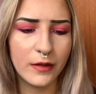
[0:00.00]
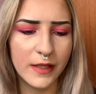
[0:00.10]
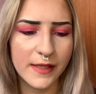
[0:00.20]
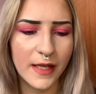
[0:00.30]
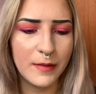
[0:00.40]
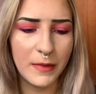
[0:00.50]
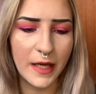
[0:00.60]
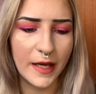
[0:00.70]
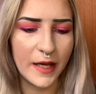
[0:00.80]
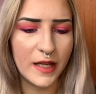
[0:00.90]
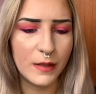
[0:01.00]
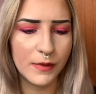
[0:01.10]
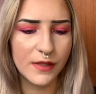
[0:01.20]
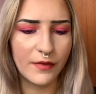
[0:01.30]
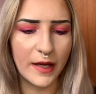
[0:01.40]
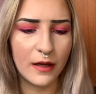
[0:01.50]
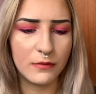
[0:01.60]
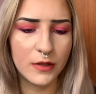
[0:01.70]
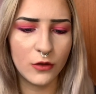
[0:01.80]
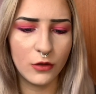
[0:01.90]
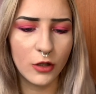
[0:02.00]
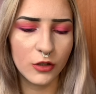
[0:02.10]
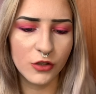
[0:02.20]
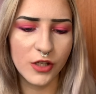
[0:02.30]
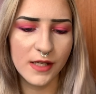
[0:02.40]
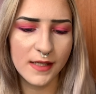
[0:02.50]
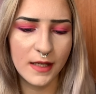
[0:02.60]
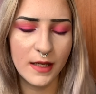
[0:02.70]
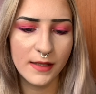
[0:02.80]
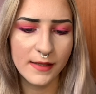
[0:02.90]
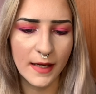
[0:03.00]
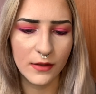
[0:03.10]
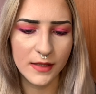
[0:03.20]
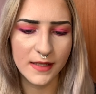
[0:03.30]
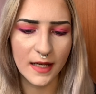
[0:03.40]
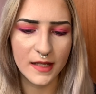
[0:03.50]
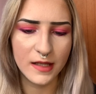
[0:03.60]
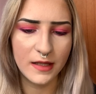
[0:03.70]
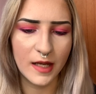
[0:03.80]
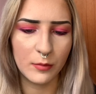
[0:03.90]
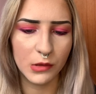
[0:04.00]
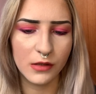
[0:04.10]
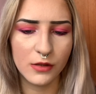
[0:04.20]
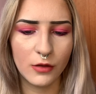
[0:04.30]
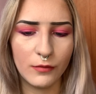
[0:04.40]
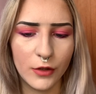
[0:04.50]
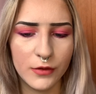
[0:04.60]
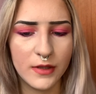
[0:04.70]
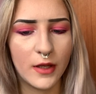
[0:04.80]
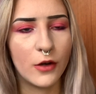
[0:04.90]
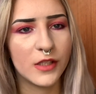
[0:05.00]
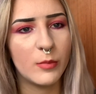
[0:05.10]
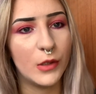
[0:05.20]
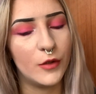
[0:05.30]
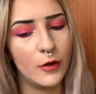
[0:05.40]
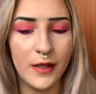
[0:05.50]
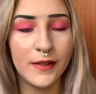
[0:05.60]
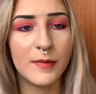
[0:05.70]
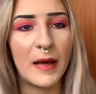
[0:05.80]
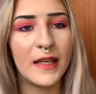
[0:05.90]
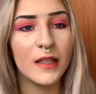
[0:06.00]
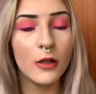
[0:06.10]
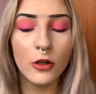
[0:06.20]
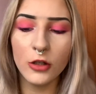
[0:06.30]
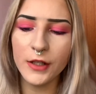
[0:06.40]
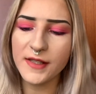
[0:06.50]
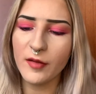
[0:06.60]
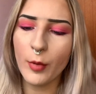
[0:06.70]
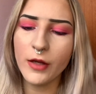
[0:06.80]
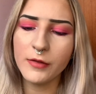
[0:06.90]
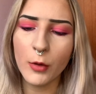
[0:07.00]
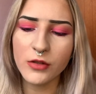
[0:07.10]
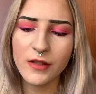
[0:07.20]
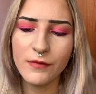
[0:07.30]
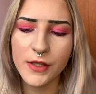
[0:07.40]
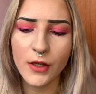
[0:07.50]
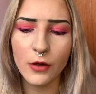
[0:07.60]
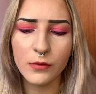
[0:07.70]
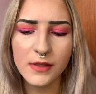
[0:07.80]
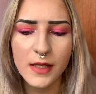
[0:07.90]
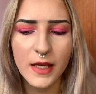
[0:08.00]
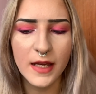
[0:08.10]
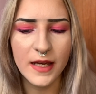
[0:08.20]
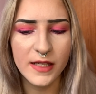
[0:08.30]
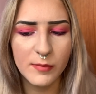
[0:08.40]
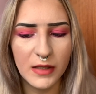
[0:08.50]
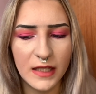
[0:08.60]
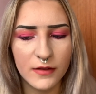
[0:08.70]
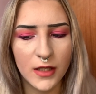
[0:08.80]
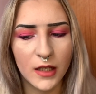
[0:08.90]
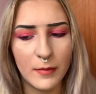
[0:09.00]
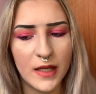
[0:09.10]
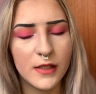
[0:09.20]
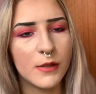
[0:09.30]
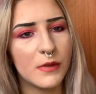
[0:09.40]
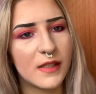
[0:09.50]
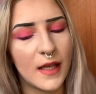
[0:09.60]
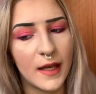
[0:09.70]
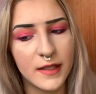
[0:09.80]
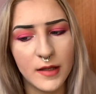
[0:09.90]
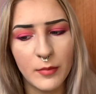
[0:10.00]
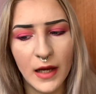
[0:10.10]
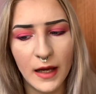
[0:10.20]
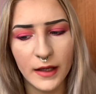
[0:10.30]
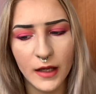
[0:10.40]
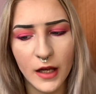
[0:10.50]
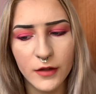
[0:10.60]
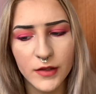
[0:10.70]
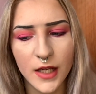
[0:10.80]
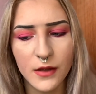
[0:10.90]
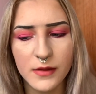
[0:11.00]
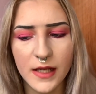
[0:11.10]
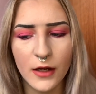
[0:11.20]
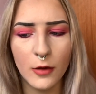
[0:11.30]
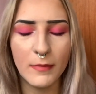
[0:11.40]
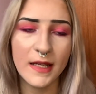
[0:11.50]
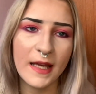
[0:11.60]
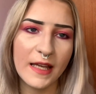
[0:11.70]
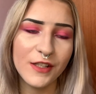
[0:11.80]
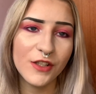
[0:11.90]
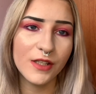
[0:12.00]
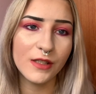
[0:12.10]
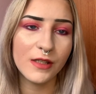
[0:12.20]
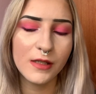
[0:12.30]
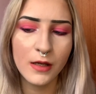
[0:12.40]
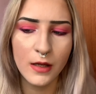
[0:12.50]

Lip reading: the same year, he was found unconscious in his cell and died in the ambulance en route to the hospital. Despite inconclusive post-mortem results, it is believed he committed suicide by overdosing on medications.